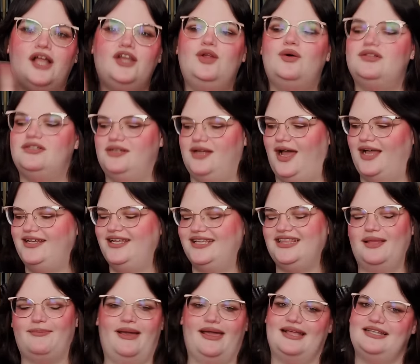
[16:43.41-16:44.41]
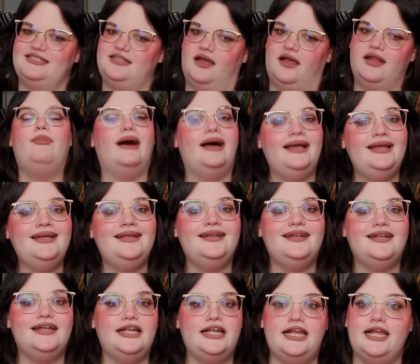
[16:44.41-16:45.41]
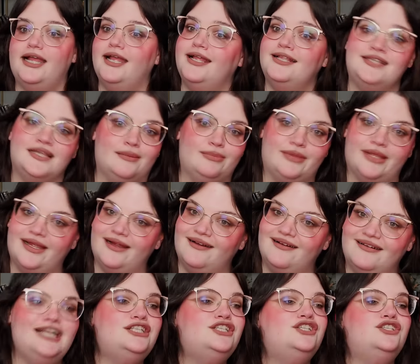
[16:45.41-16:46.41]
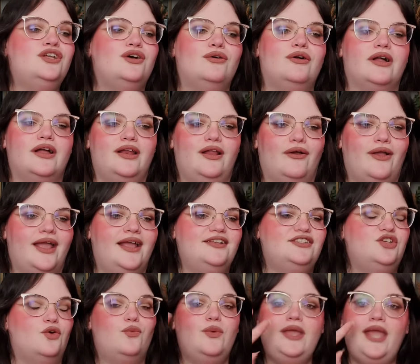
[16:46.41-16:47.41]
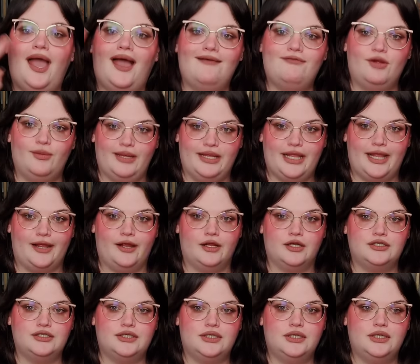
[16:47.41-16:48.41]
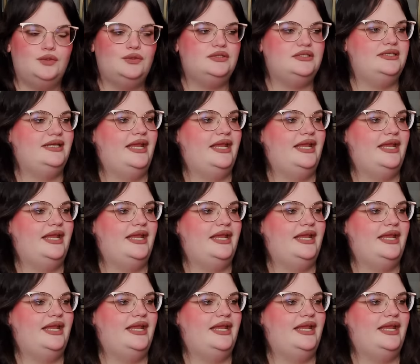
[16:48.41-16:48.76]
Or no, it's not. I take that back. It's not. But it's up there. It's so good. Okay, so we have our main character whose